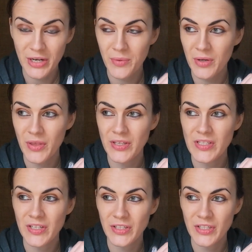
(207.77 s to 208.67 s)
What things
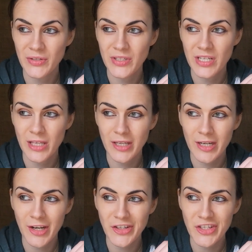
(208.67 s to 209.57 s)
can I do today that
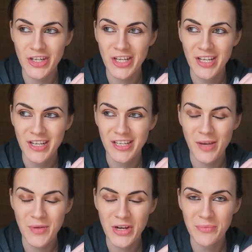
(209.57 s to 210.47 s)
can actually
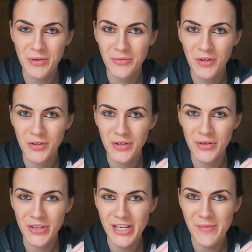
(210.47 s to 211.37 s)
get me out of my flunk
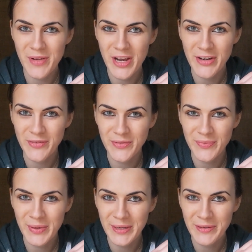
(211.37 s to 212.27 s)
or get me out of
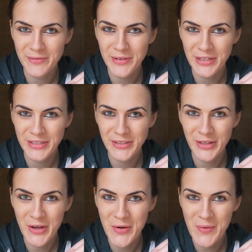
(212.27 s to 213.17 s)
my feeling
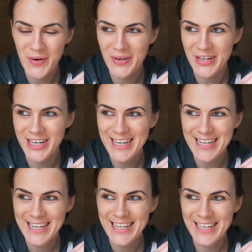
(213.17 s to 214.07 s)
low, or,
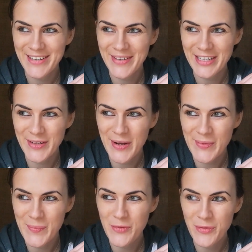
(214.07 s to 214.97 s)

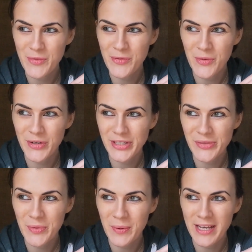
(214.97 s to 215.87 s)
and moving me forward
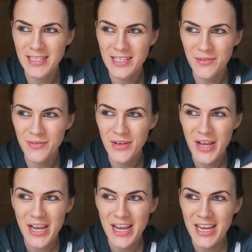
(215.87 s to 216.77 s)
into a place of,
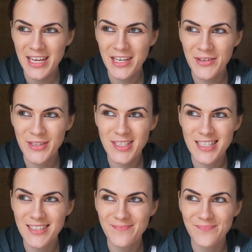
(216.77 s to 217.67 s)

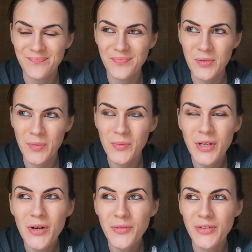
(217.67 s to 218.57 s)
because when we
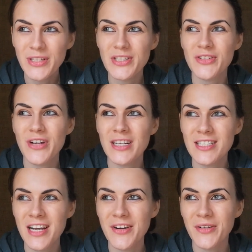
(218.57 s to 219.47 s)
all feel stressed
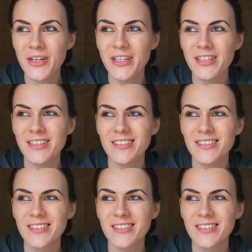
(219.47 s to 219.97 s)
out or